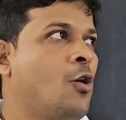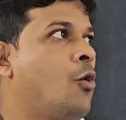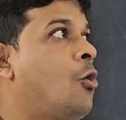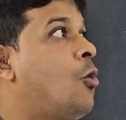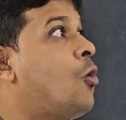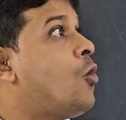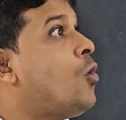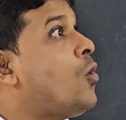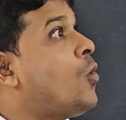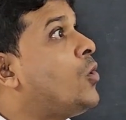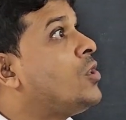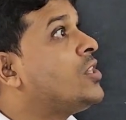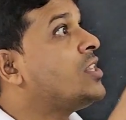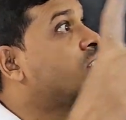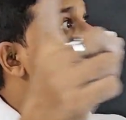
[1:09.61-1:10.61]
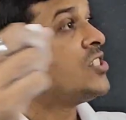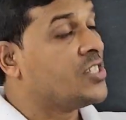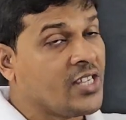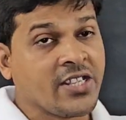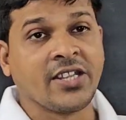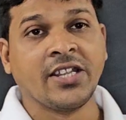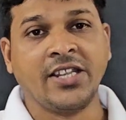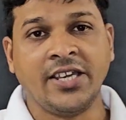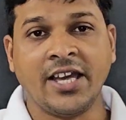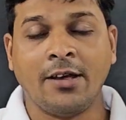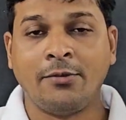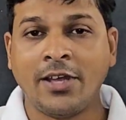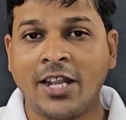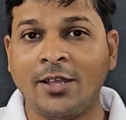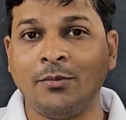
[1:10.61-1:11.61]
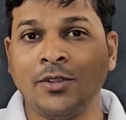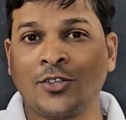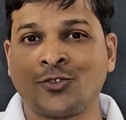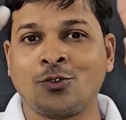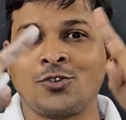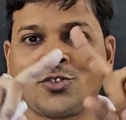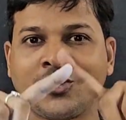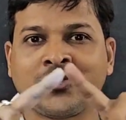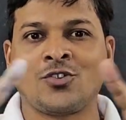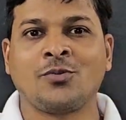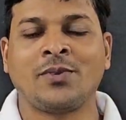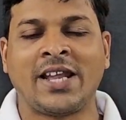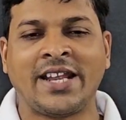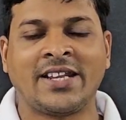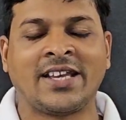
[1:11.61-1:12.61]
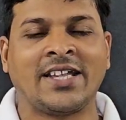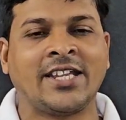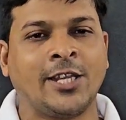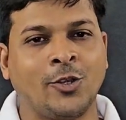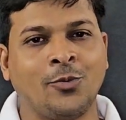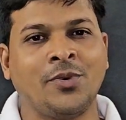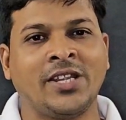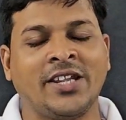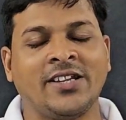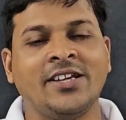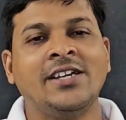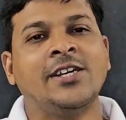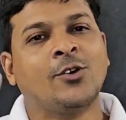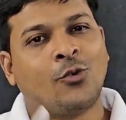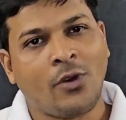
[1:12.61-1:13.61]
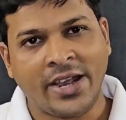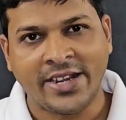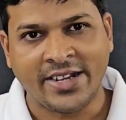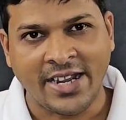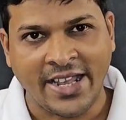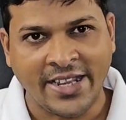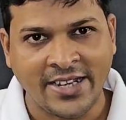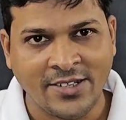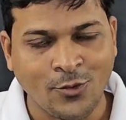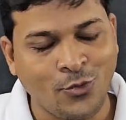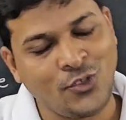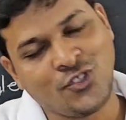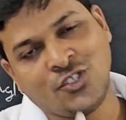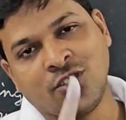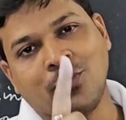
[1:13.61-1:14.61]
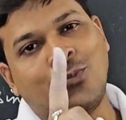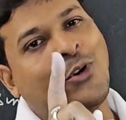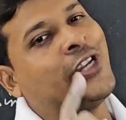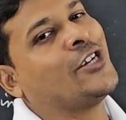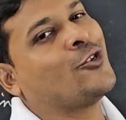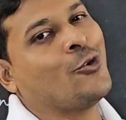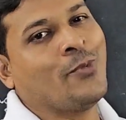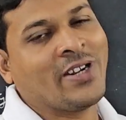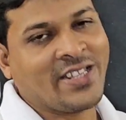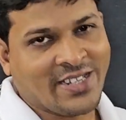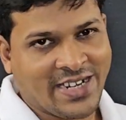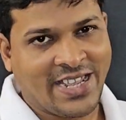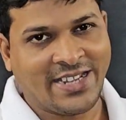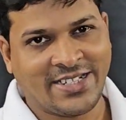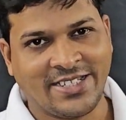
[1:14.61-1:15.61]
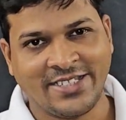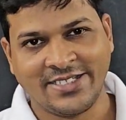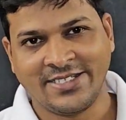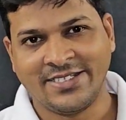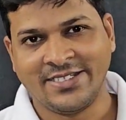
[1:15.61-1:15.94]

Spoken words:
All the generally available sources of light can illuminate white light, which is a polychromatic light.